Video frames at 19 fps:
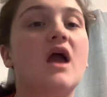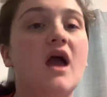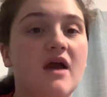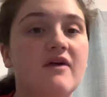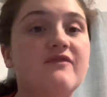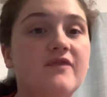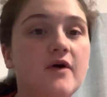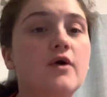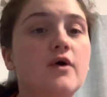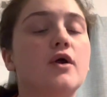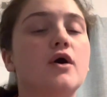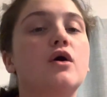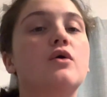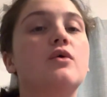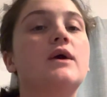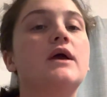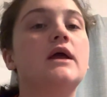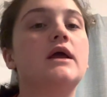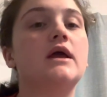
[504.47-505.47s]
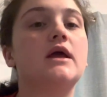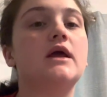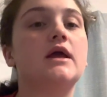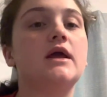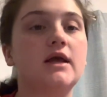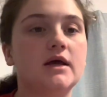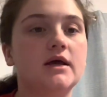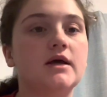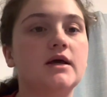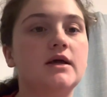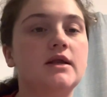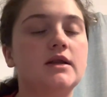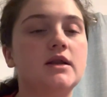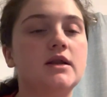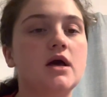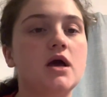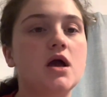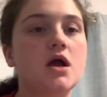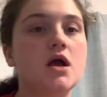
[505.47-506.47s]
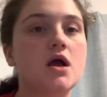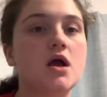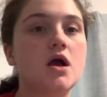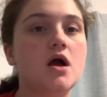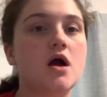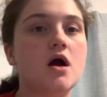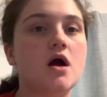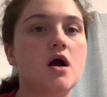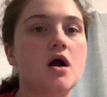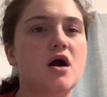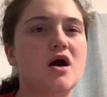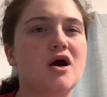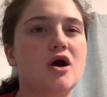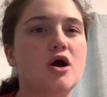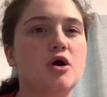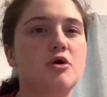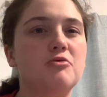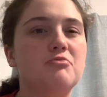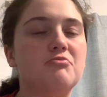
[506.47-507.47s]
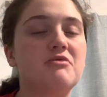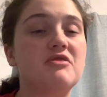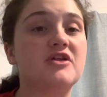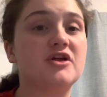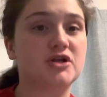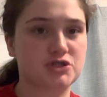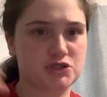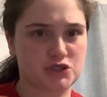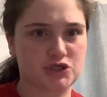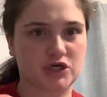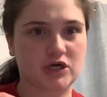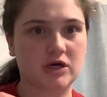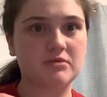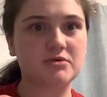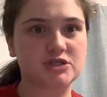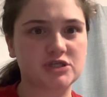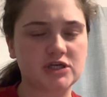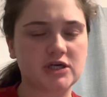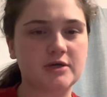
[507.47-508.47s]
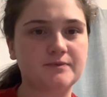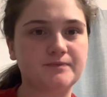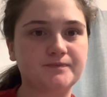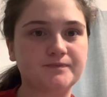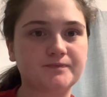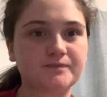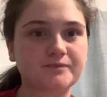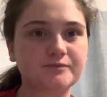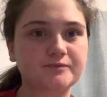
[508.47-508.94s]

a photo in um, the description